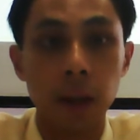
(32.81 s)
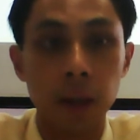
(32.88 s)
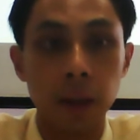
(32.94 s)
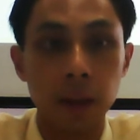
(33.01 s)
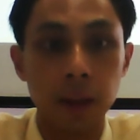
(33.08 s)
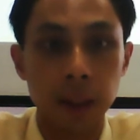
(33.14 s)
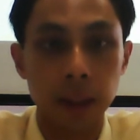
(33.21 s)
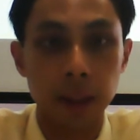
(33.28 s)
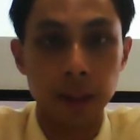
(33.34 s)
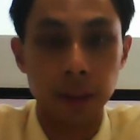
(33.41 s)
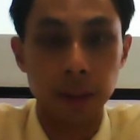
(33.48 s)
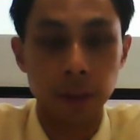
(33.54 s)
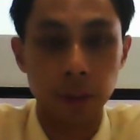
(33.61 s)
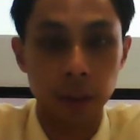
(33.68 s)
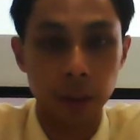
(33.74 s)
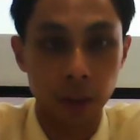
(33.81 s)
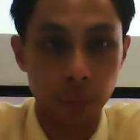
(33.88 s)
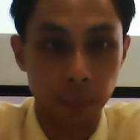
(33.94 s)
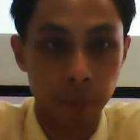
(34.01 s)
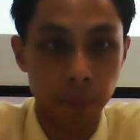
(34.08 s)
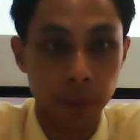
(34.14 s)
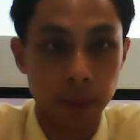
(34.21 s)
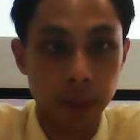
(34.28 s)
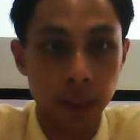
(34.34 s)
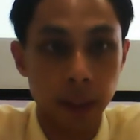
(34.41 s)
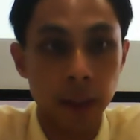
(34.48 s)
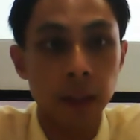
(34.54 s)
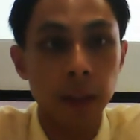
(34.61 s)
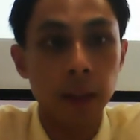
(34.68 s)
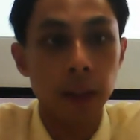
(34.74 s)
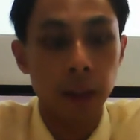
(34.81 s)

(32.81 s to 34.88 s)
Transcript: discussion on the topic per se,